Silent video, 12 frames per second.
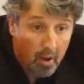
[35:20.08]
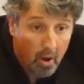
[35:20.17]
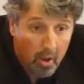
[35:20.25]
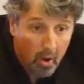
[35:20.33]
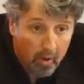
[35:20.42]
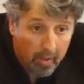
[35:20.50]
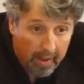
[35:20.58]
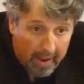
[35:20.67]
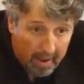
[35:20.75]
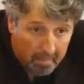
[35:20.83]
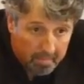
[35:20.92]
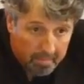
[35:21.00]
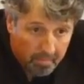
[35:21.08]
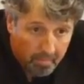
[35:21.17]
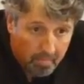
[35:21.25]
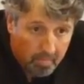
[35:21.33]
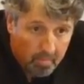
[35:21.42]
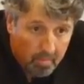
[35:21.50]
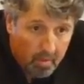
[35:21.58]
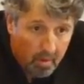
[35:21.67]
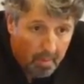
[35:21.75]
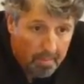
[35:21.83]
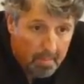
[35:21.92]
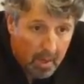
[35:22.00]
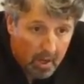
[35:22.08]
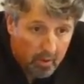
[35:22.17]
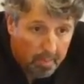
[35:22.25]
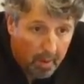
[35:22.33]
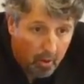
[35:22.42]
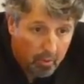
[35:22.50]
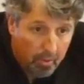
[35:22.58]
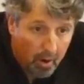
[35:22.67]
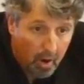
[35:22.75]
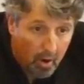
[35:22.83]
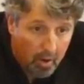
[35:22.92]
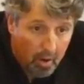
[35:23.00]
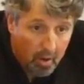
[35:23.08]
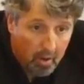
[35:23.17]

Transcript: Lodial Claim, Minutes Post Road,